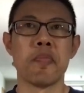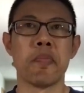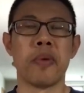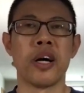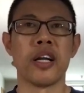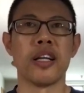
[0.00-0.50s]

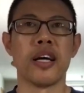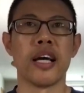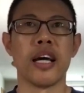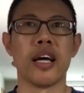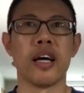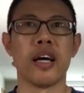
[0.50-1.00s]
but
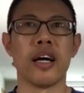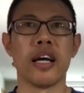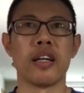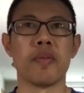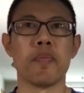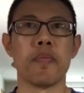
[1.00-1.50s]

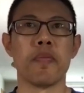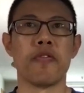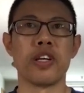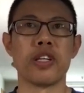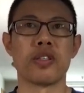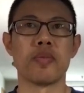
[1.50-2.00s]
it
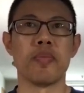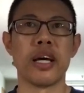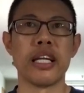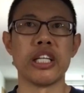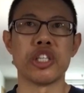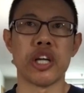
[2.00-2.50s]
faces many
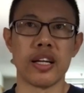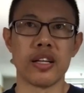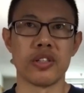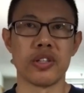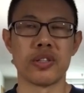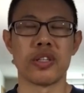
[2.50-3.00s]

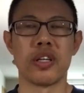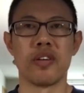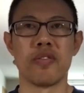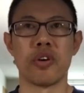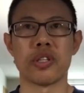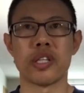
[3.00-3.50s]
challenges.
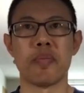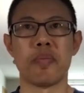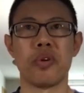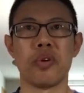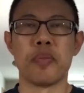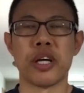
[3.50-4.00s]
For
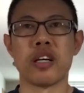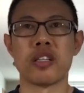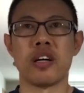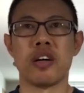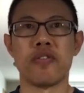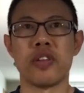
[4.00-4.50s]
example, because
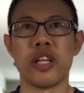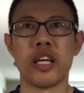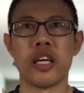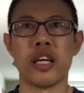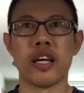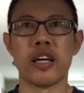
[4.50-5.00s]
of
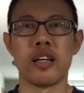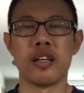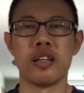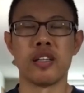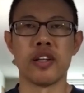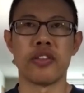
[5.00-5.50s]
the
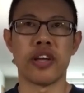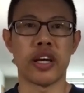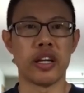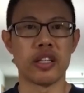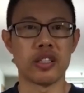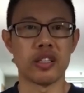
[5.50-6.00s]

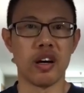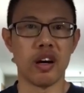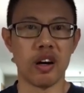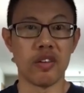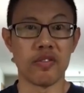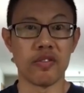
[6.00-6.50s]
thickness
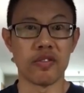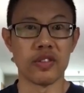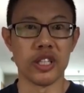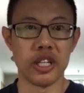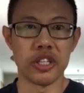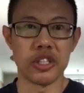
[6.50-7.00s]
of
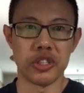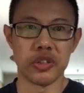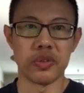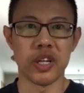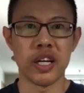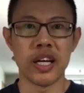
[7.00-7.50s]
the
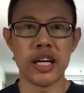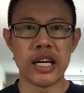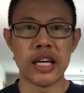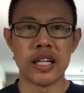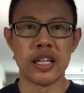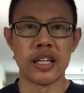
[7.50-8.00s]
tissue,
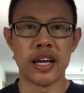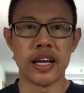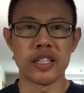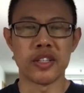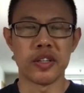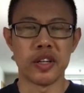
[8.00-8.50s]

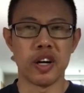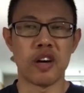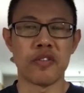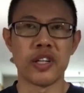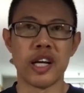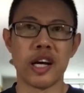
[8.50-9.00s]
that
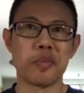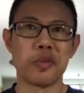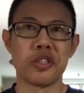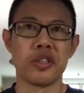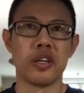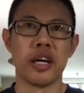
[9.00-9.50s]

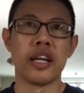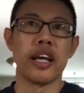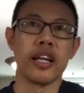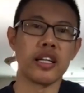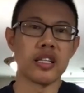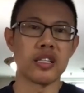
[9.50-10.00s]
oftentimes, and
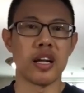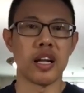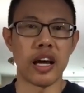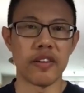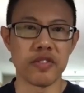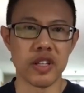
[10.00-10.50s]
it does not
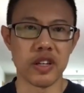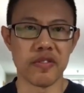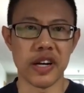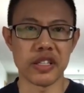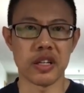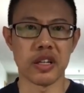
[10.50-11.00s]
have the
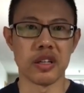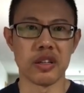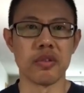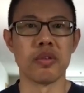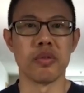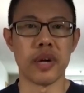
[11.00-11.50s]

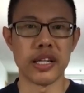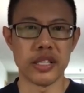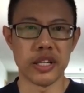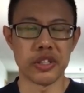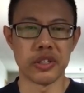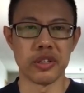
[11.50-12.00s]

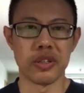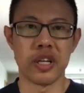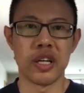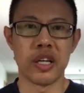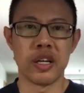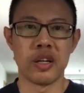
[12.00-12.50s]
vascularization,
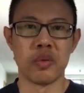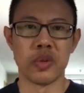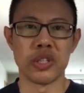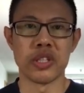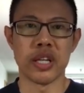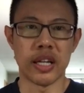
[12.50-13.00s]

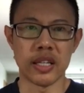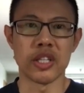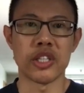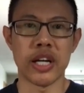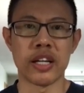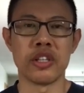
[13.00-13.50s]
which is another
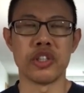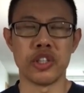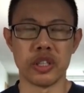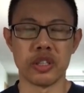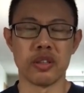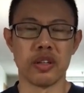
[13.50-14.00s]

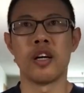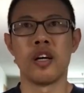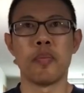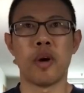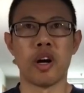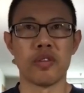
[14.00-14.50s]
challenging
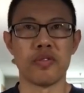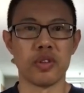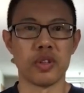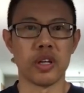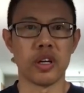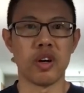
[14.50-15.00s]
part for
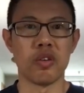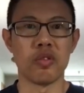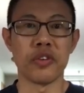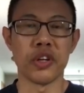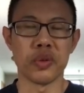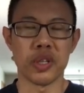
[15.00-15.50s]
the whole
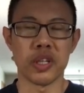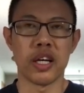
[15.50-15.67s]
field.